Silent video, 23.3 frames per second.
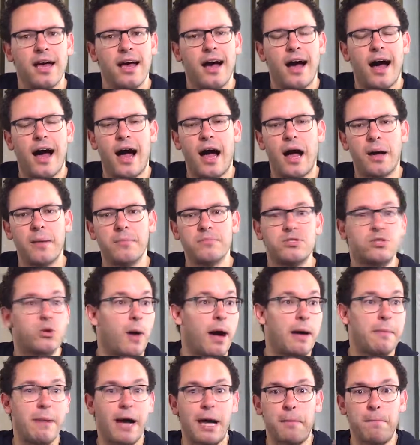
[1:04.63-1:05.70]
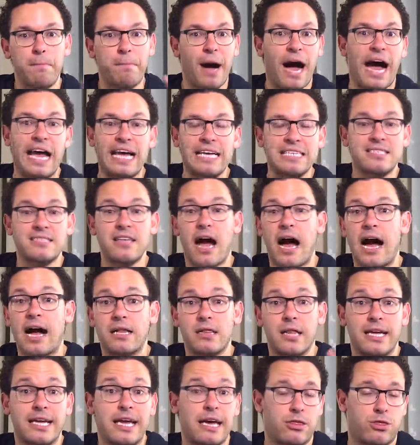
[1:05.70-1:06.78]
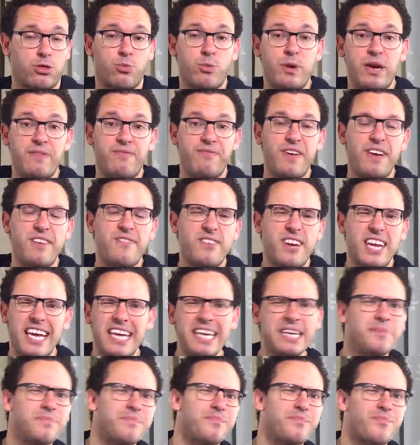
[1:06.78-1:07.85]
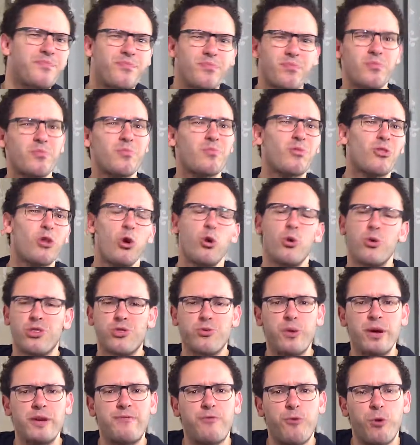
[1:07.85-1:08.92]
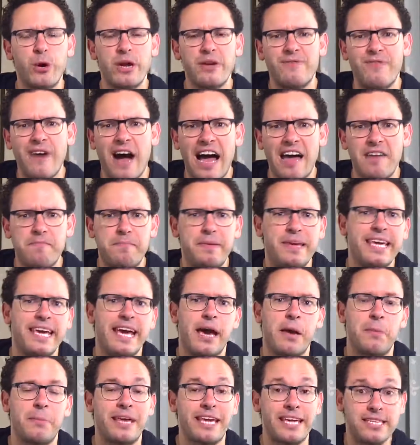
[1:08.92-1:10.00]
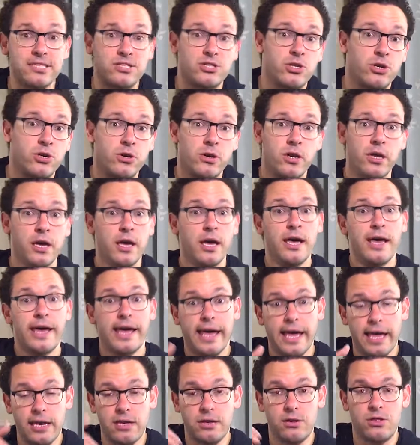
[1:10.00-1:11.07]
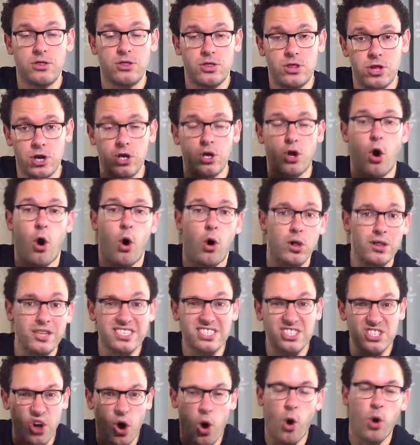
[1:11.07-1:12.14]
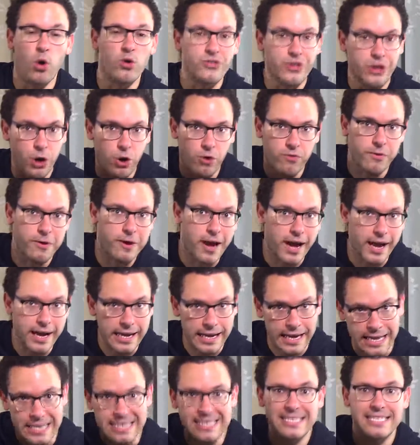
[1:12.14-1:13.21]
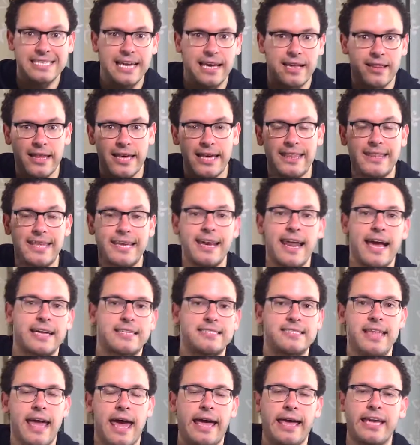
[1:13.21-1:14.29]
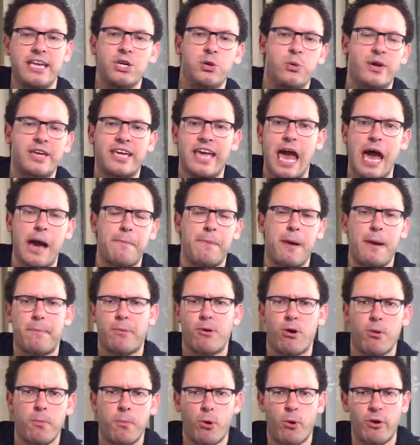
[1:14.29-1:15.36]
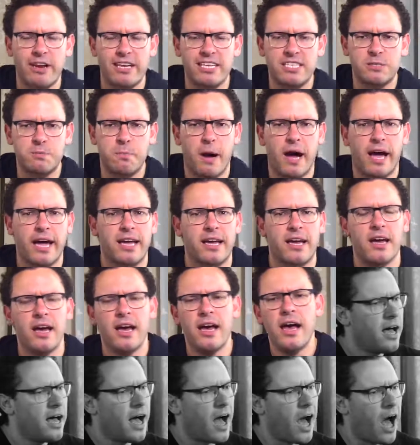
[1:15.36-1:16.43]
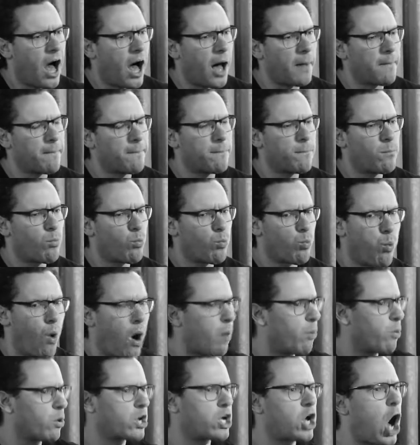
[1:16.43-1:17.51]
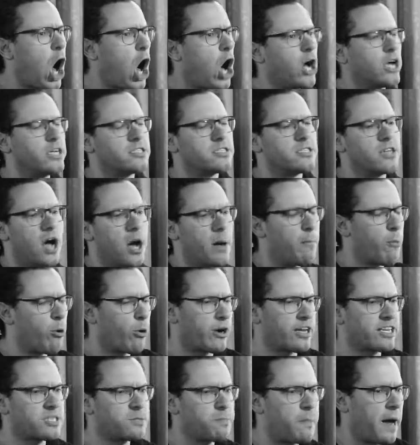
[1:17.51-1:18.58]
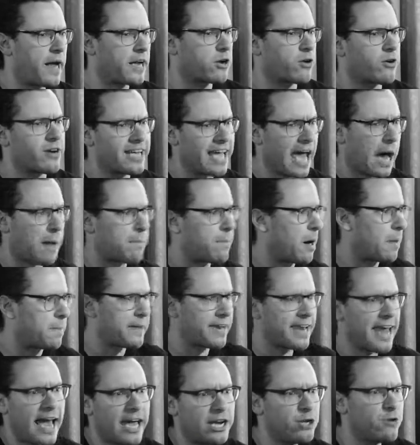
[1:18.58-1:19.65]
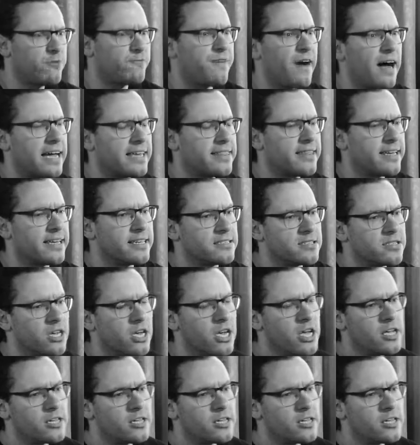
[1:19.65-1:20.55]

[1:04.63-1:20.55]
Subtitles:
So I might buy a stock like at 3:50 or 3:45 p.m. Eastern, and the goal is to hold it overnight and sell it the next day into a gap up or a morning spike. What would cause a morning spike or a gap up, and how do you find these?